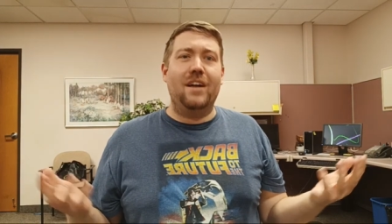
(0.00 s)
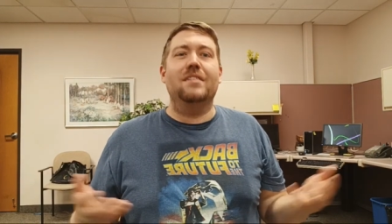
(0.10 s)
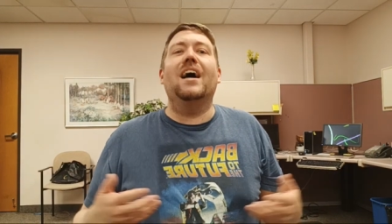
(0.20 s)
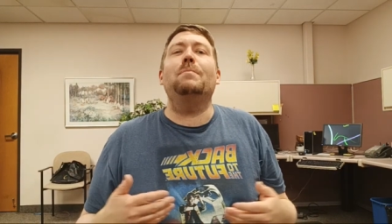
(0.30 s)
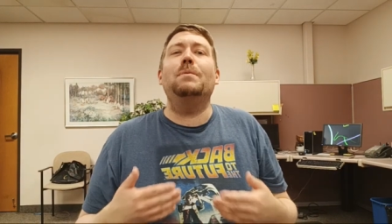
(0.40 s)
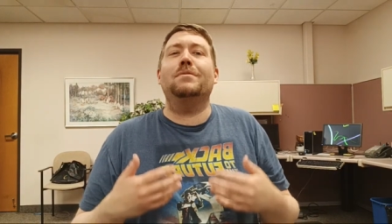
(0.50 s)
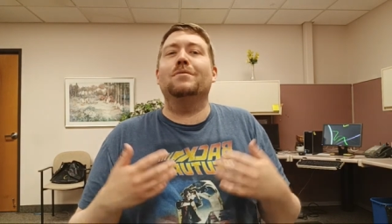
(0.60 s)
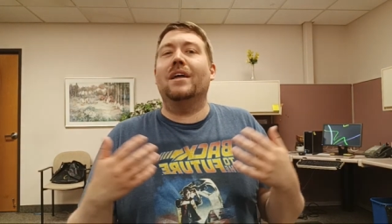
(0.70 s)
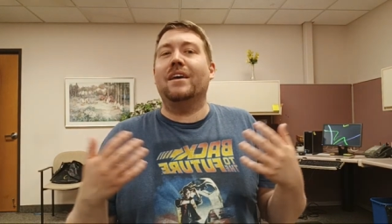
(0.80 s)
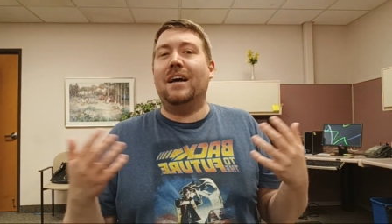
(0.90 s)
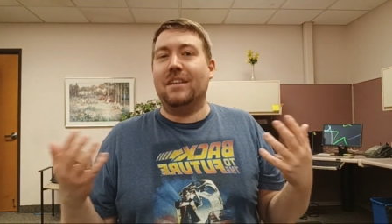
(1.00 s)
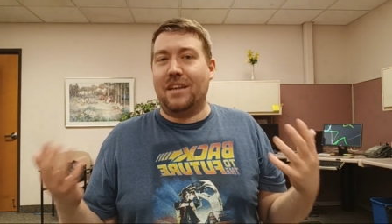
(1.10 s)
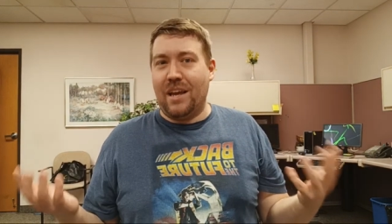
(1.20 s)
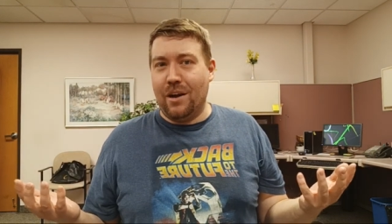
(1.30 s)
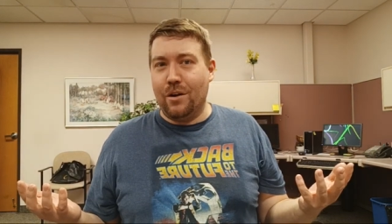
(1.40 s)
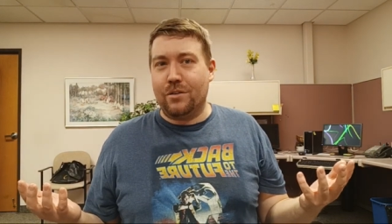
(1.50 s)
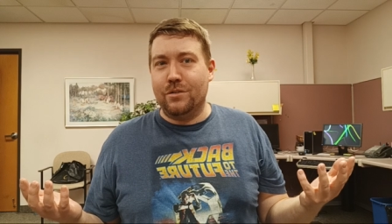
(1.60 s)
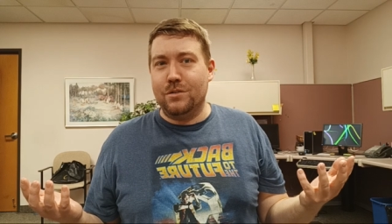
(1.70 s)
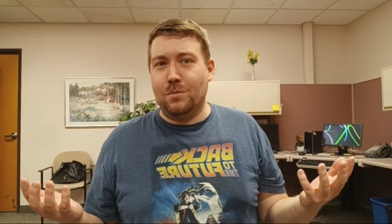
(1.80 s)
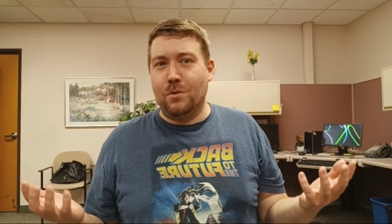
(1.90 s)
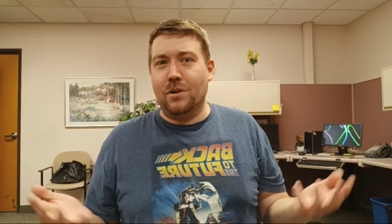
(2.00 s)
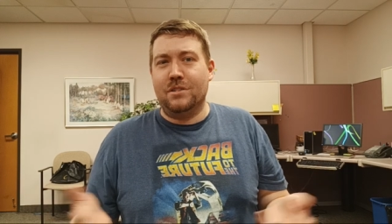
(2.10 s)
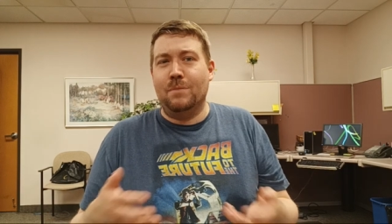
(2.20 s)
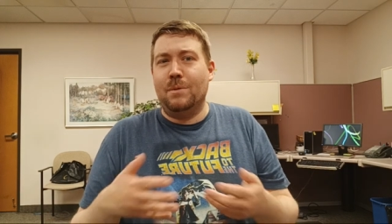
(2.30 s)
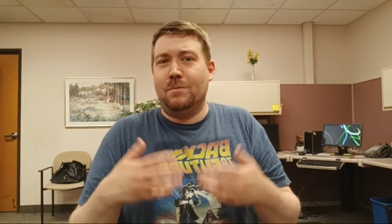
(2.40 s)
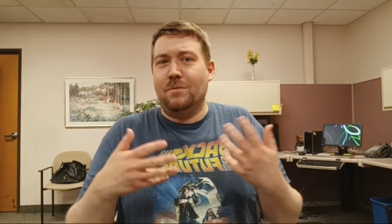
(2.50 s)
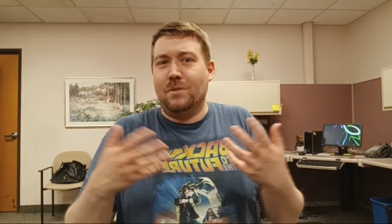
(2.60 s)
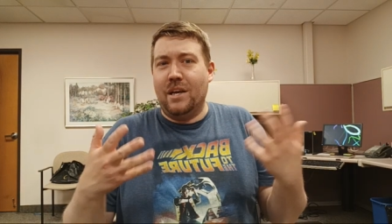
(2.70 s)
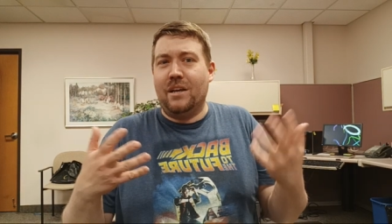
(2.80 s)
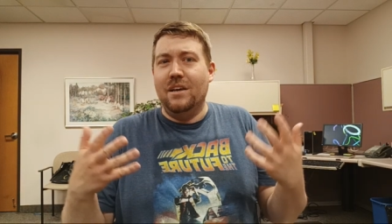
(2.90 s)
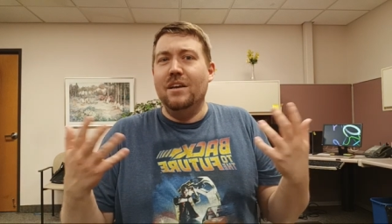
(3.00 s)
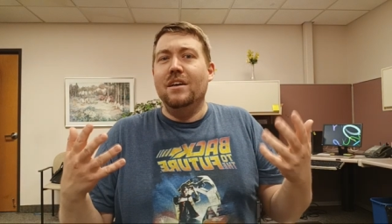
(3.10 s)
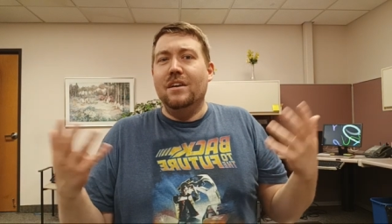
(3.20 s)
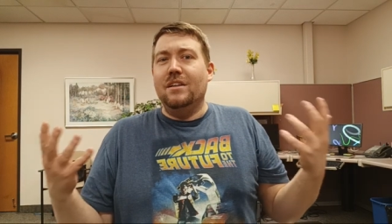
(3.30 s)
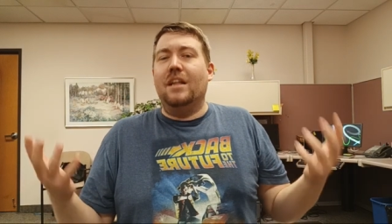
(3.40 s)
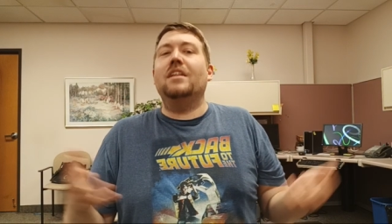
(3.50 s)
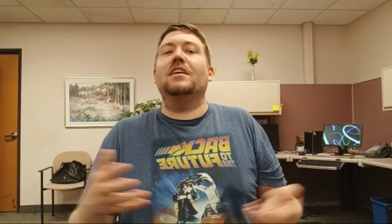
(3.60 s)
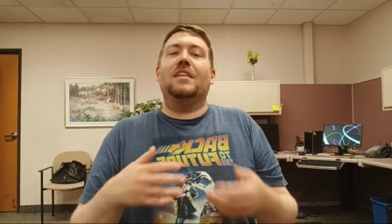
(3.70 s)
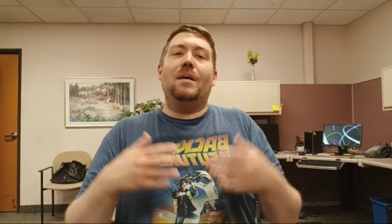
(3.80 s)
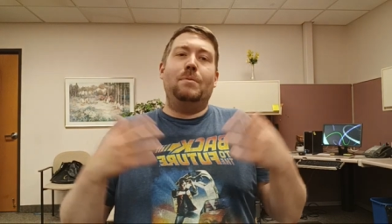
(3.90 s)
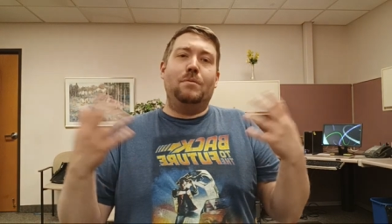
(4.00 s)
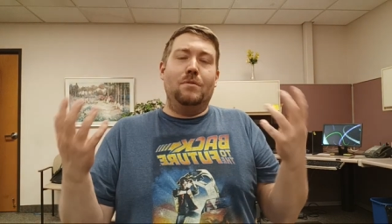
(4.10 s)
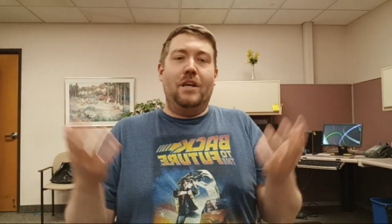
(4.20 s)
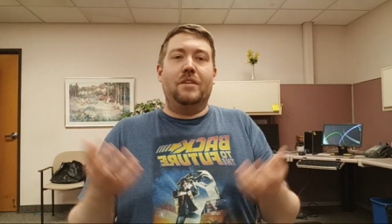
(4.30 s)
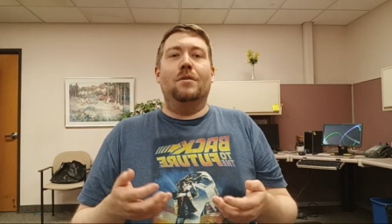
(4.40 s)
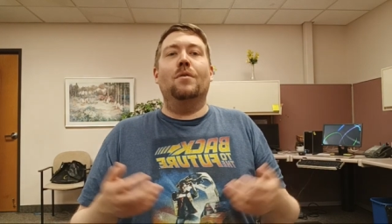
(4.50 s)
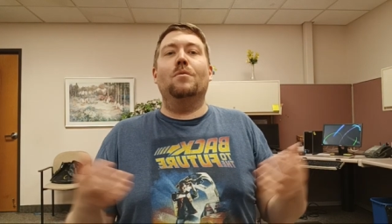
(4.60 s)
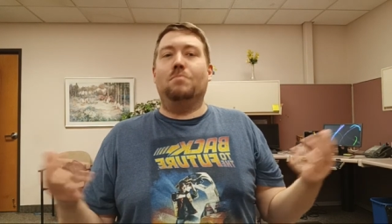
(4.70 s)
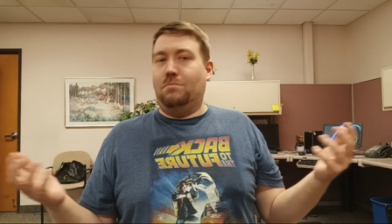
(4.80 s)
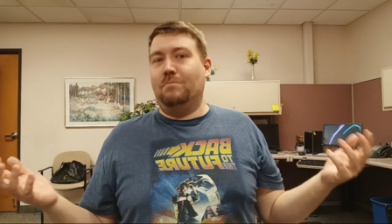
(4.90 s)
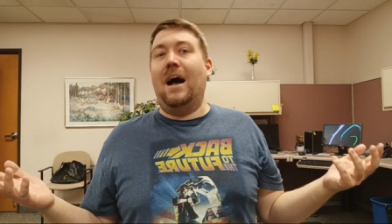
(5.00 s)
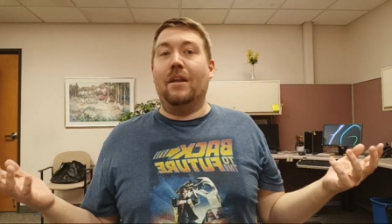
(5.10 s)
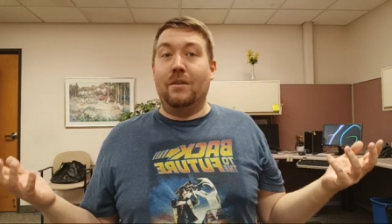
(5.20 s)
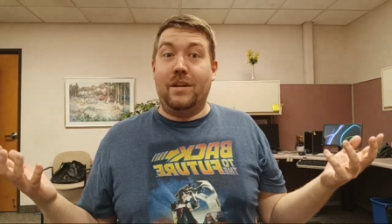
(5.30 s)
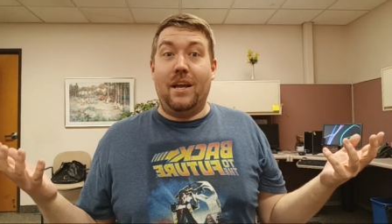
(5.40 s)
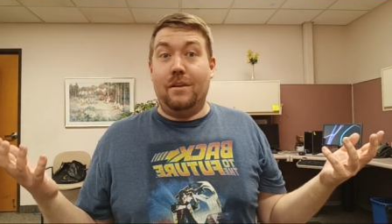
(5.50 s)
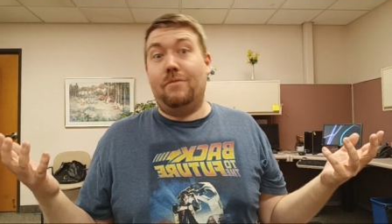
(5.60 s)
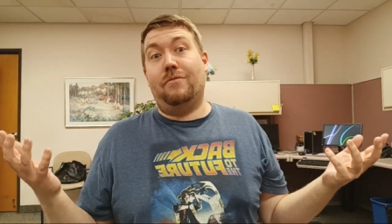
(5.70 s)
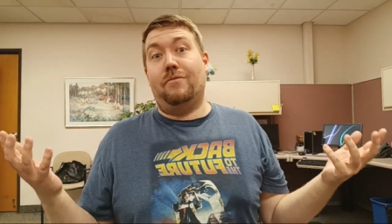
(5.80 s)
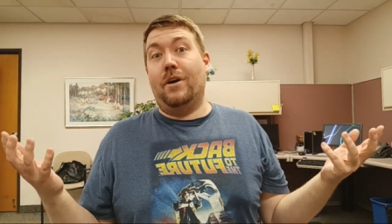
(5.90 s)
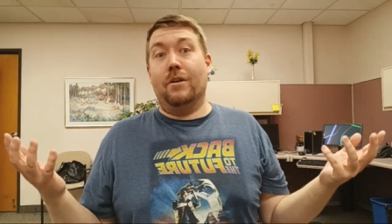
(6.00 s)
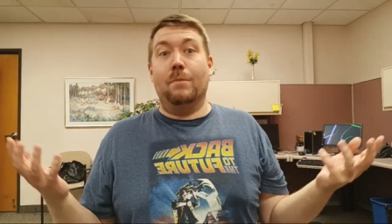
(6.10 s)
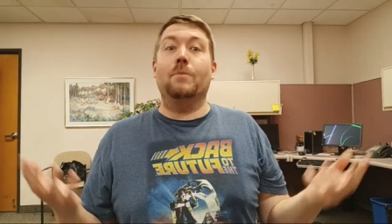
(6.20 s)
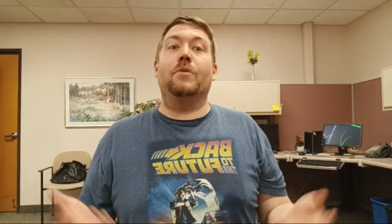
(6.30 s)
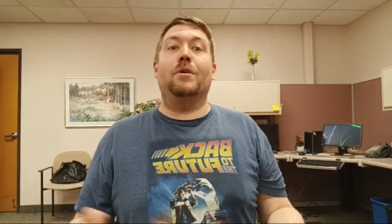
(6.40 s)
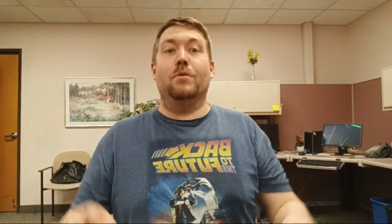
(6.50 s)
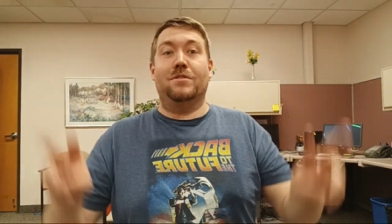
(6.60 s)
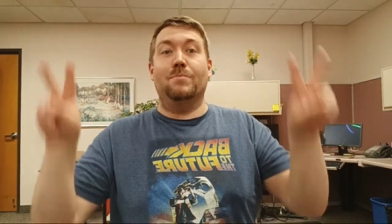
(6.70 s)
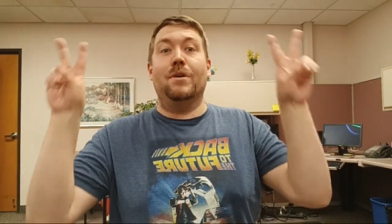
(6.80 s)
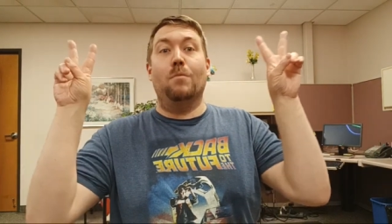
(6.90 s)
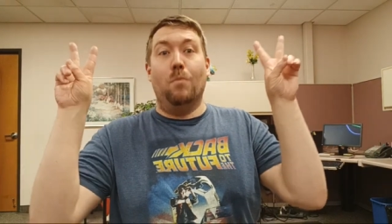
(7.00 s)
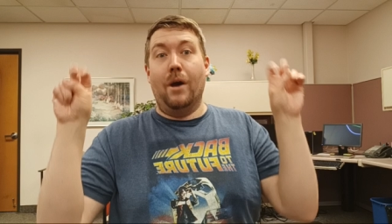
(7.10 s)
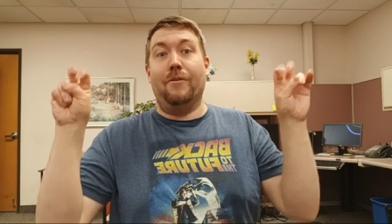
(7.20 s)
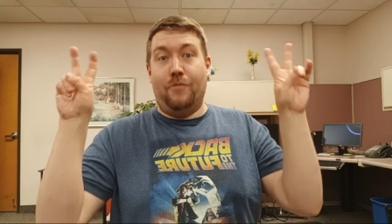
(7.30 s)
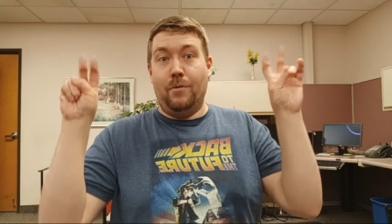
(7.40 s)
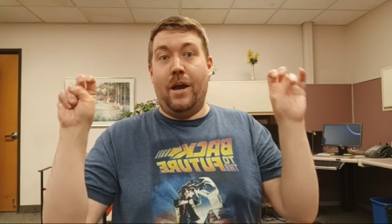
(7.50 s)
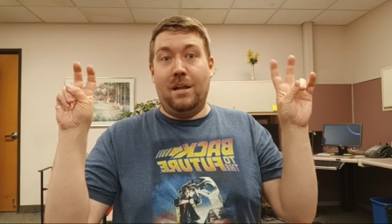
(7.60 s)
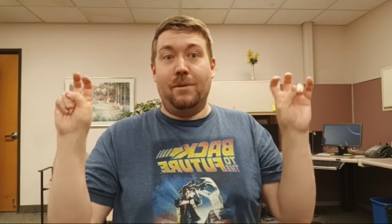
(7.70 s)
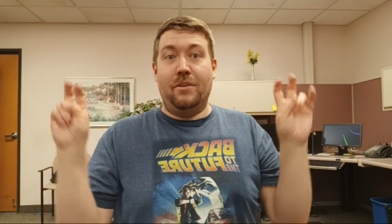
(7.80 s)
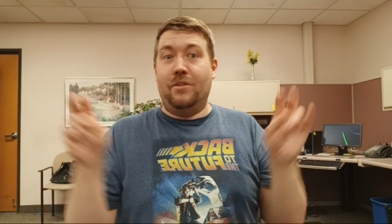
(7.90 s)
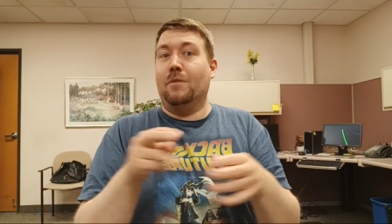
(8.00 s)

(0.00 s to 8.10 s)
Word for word: A lot of people don't like how the characters were. Some people don't like, and a lot of people don't like the whole modern day Fire Emblem thing where it's the big waifu anime thing.